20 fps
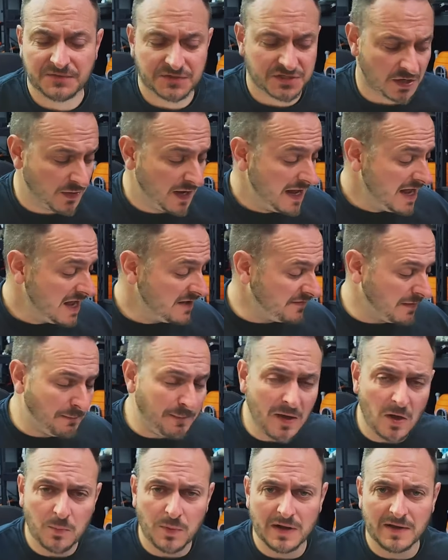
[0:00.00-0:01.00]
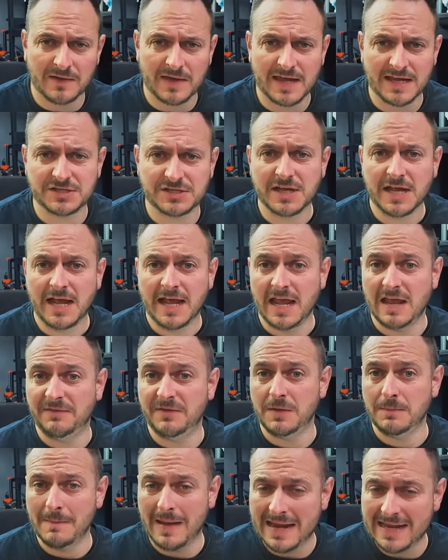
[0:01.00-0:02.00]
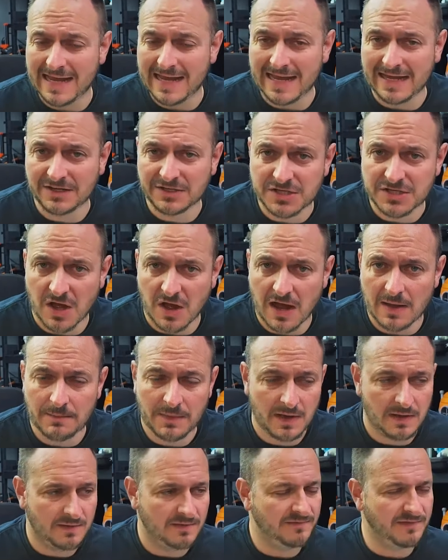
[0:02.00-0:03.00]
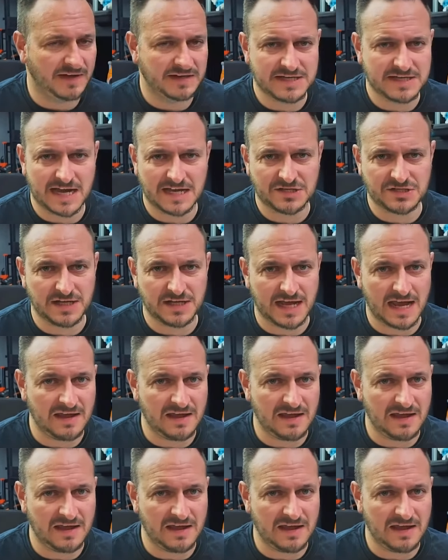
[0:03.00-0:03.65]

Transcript: So if you build one of these, if you make it in time, fantastic.